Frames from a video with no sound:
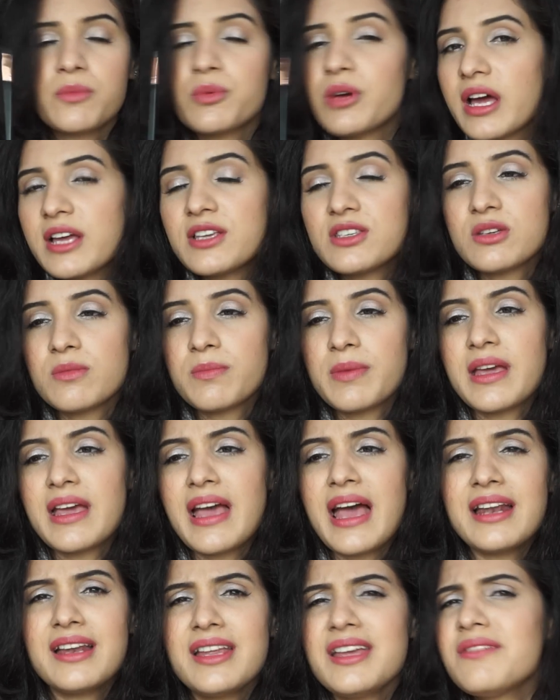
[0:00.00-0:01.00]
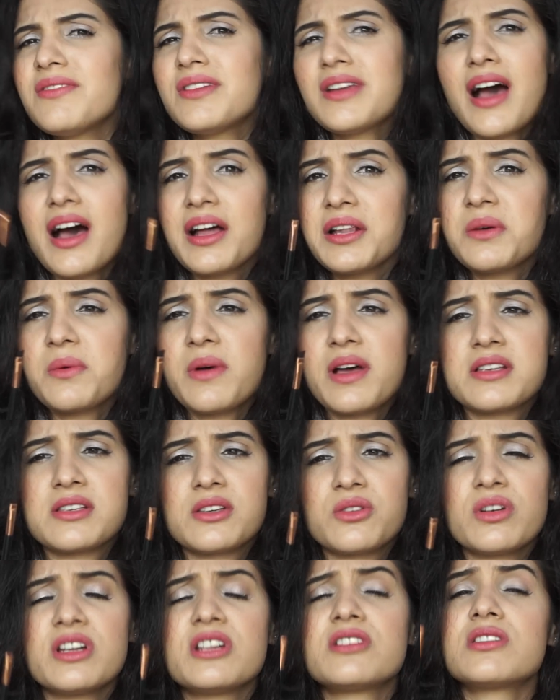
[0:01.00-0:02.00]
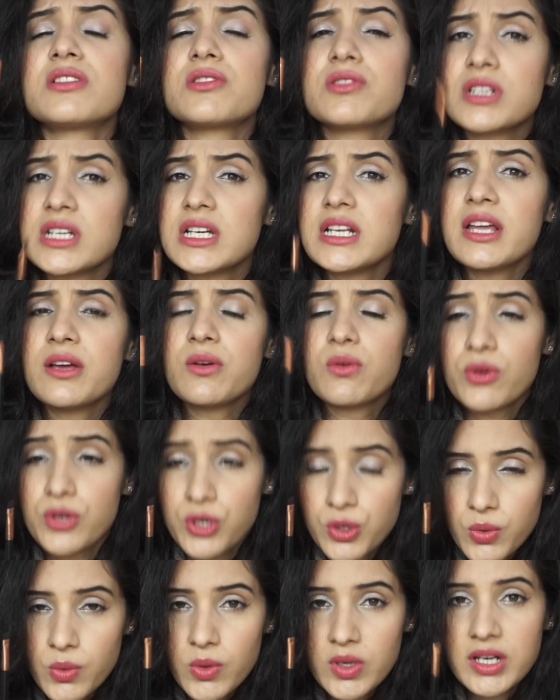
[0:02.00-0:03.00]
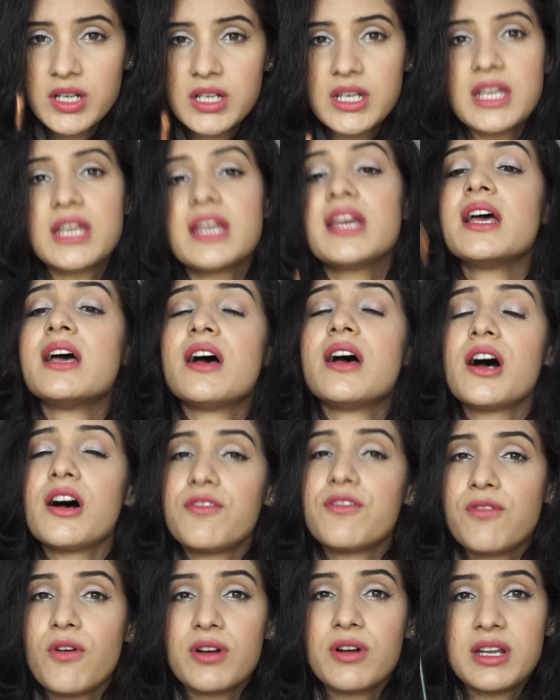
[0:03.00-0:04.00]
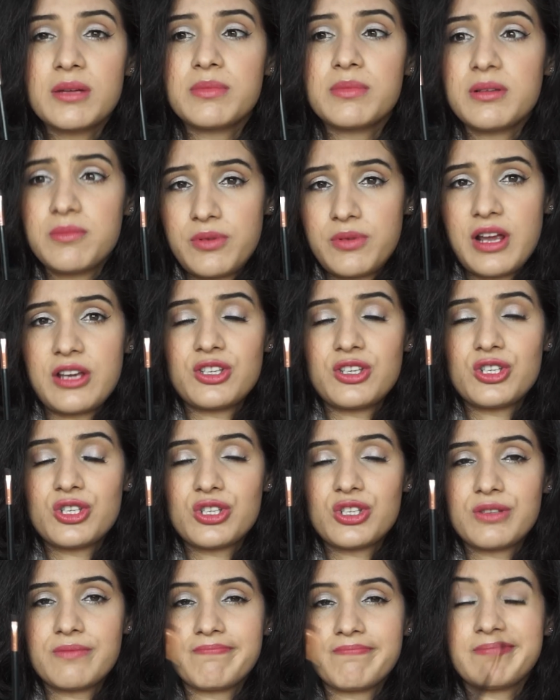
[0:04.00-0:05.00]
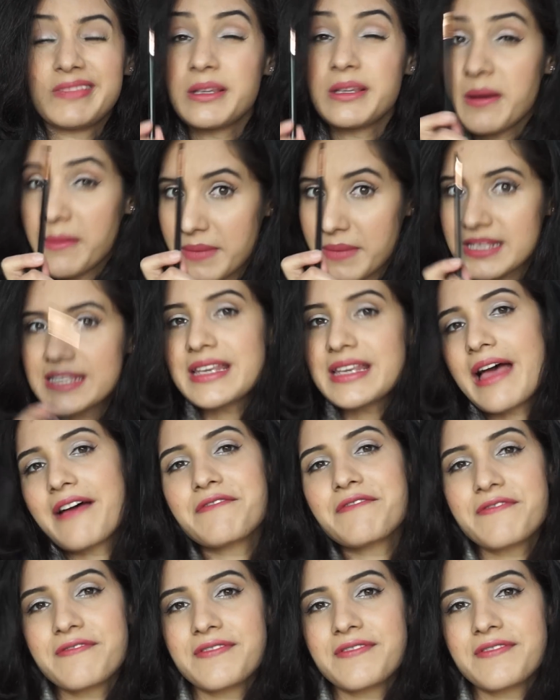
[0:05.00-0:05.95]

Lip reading: price you pay, and even otherwise, you know, it's a really good quality, affordable brush. A must have.